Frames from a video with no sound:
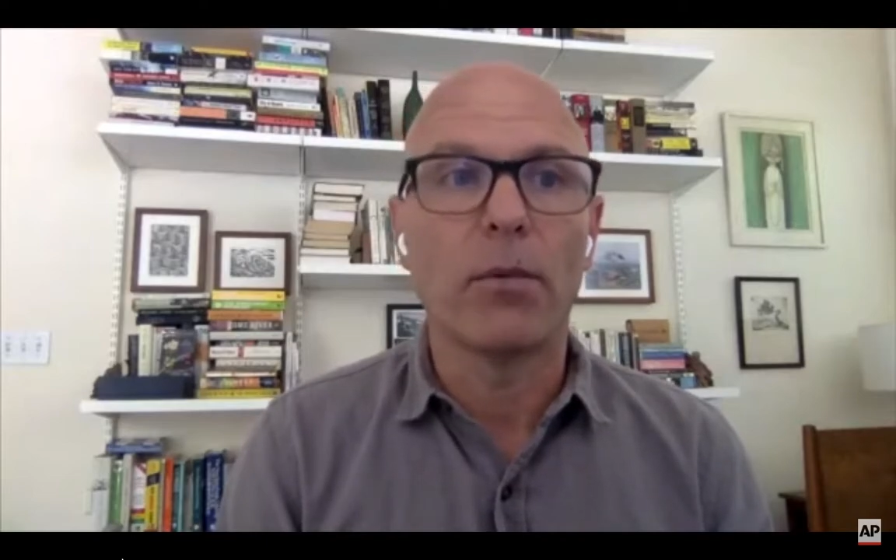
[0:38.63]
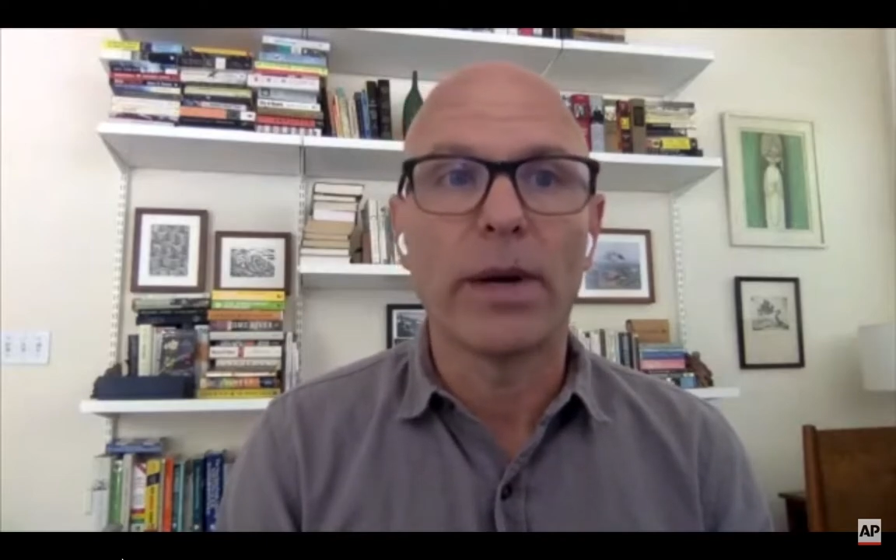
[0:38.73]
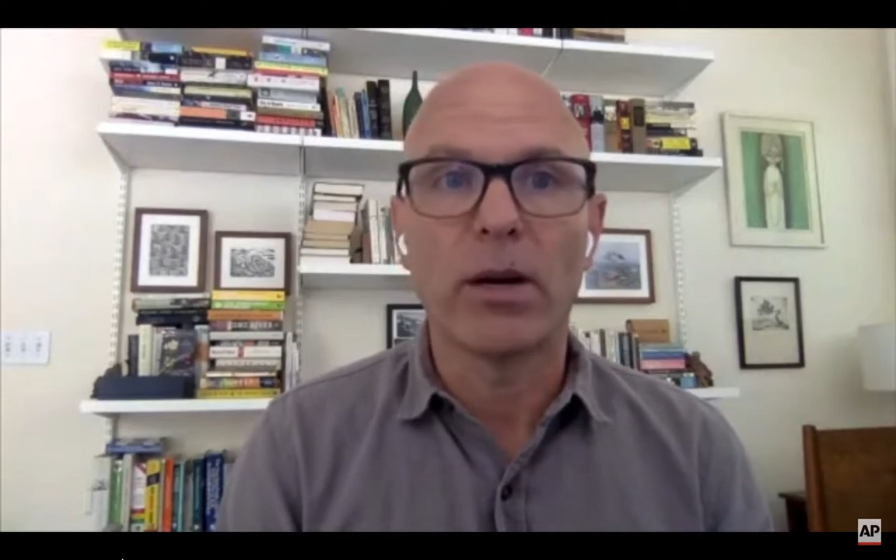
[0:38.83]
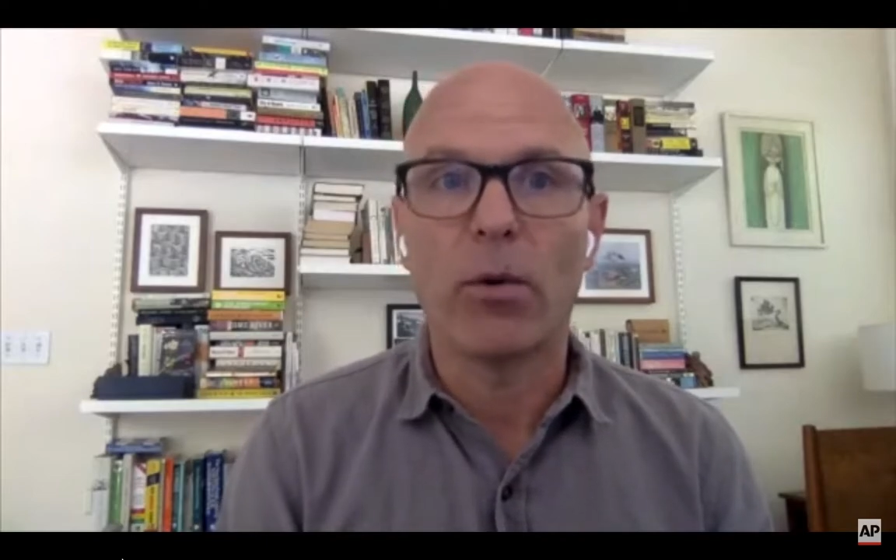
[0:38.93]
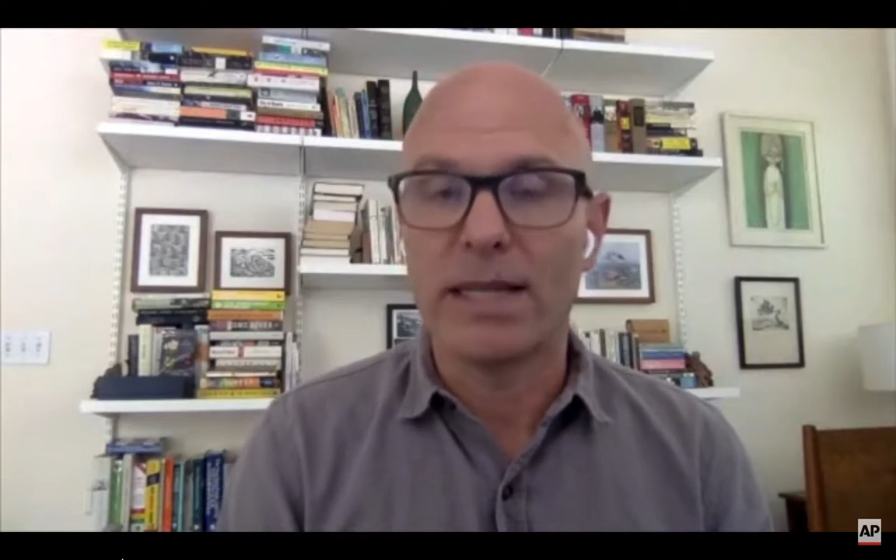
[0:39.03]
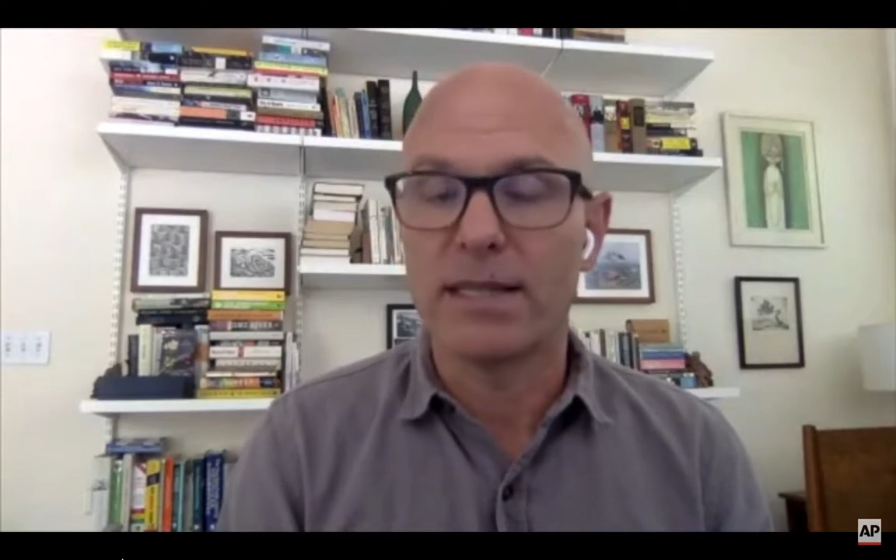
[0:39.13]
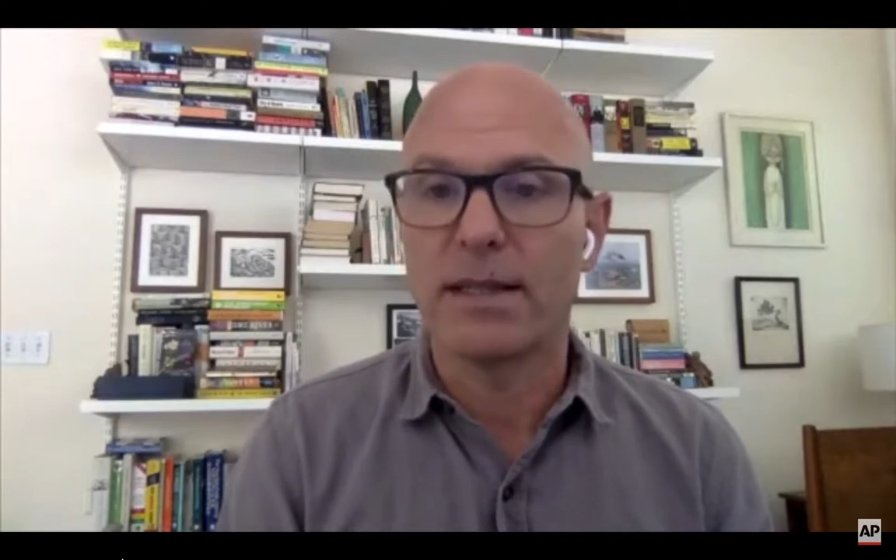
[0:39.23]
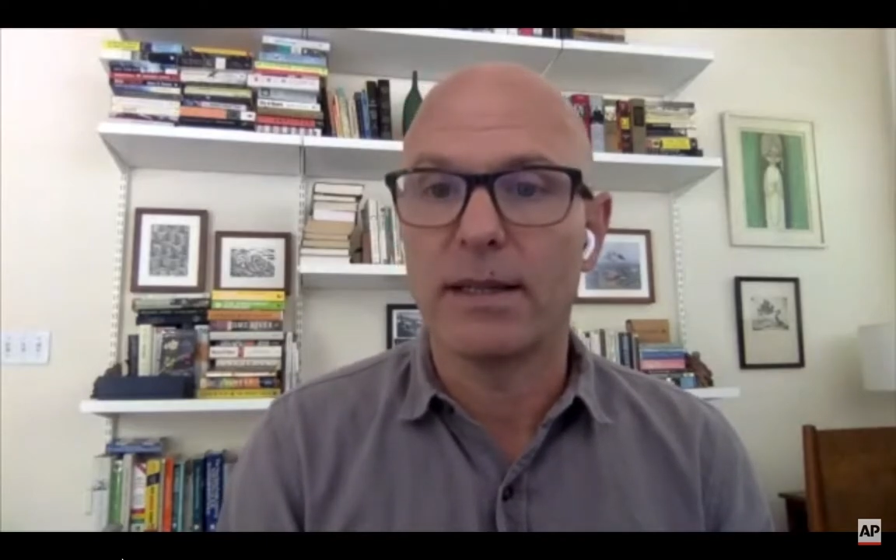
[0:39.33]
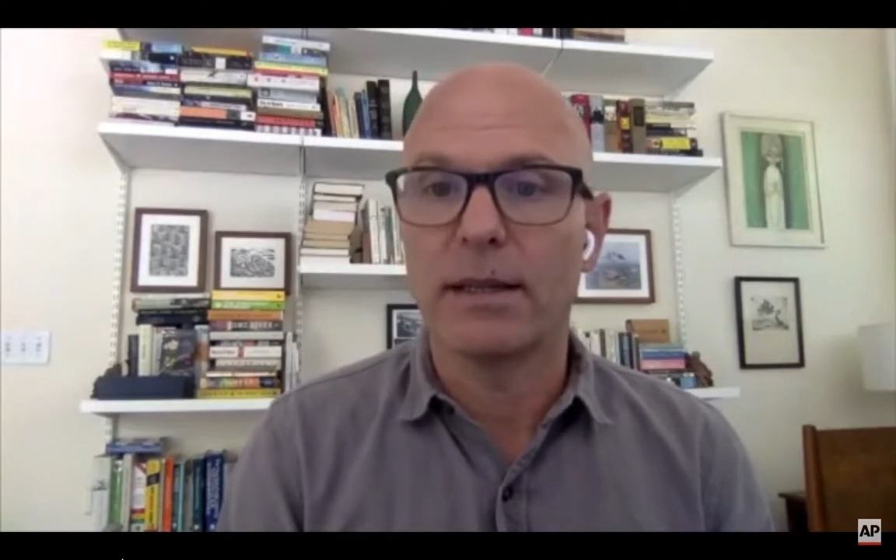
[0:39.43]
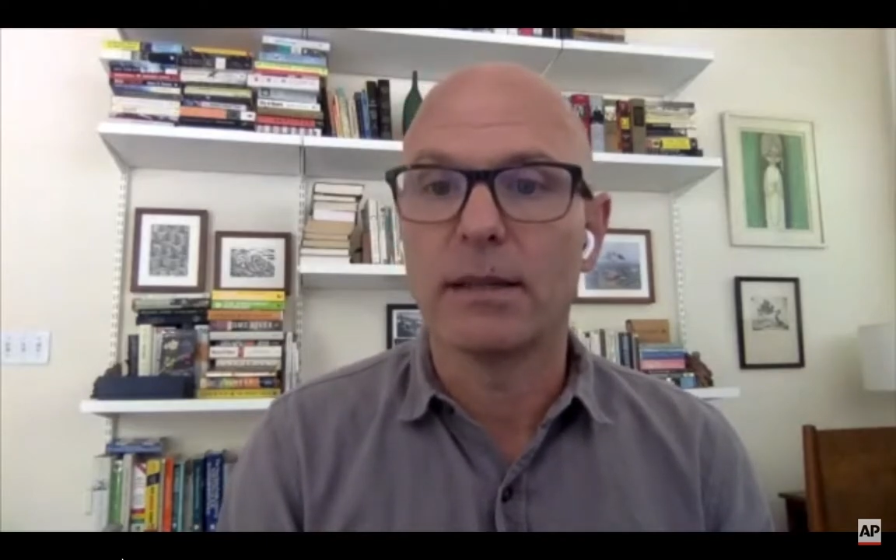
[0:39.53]

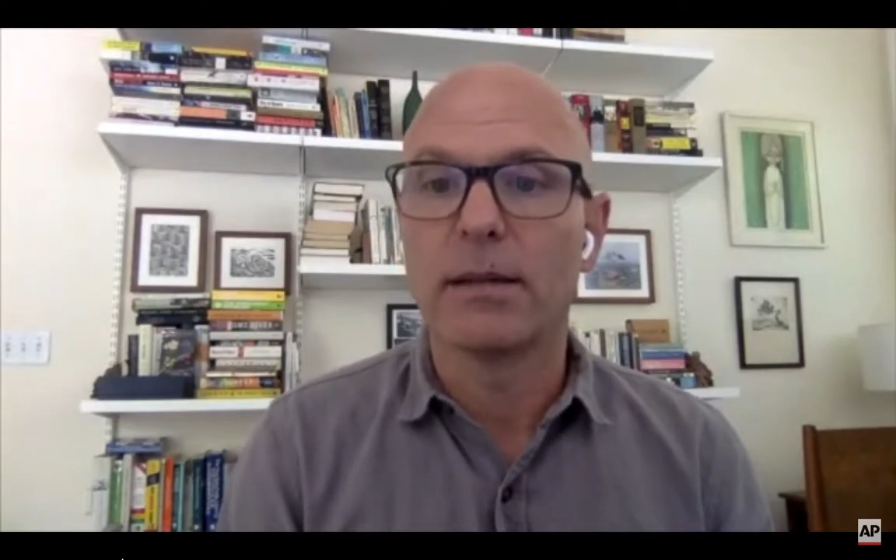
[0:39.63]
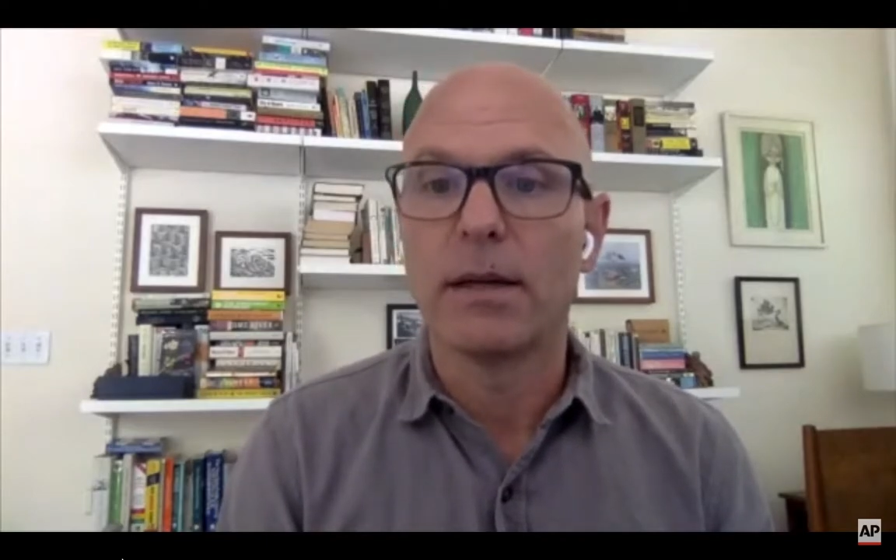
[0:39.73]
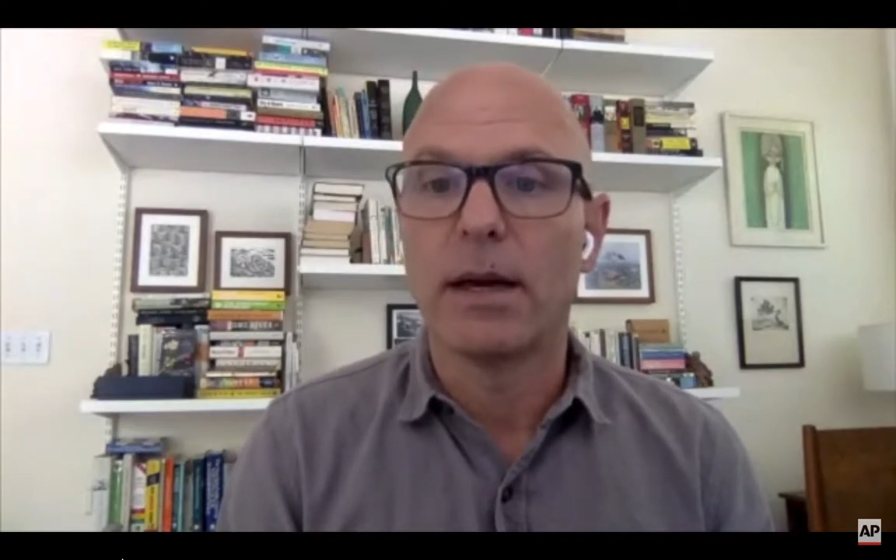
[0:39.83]
requesting